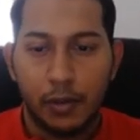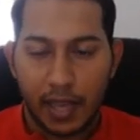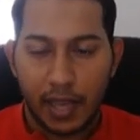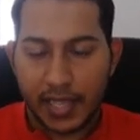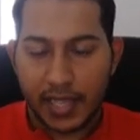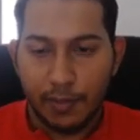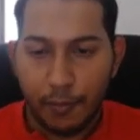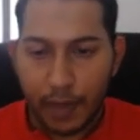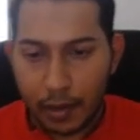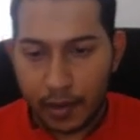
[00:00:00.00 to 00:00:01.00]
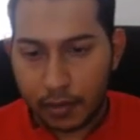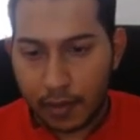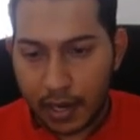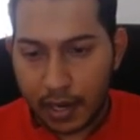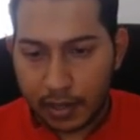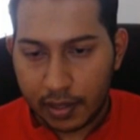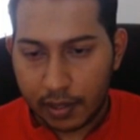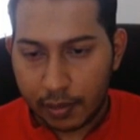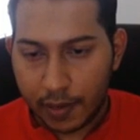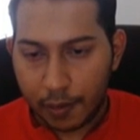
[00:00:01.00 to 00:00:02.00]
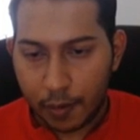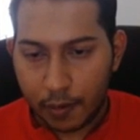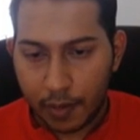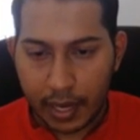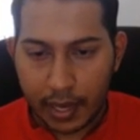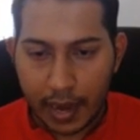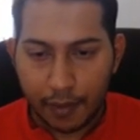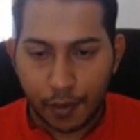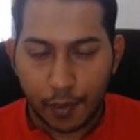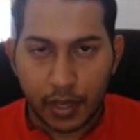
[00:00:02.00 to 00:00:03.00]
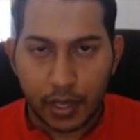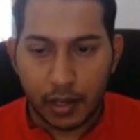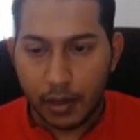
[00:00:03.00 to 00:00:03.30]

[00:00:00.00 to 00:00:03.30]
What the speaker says: Okay, maximum value is very straightforward. We can get from here.